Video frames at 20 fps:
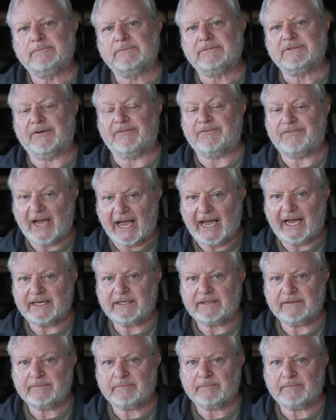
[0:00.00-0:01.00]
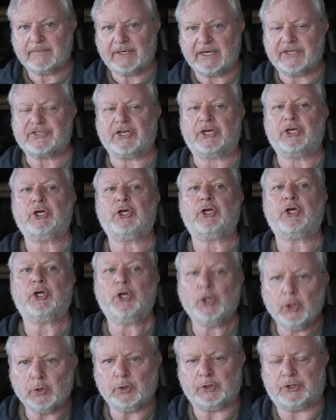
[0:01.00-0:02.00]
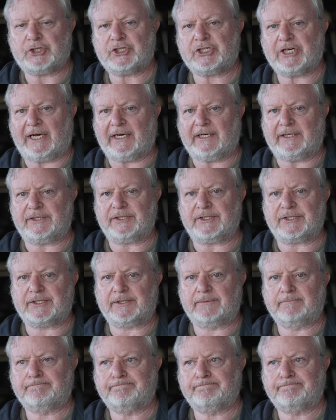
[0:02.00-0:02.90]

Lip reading: The van is a huge challenge.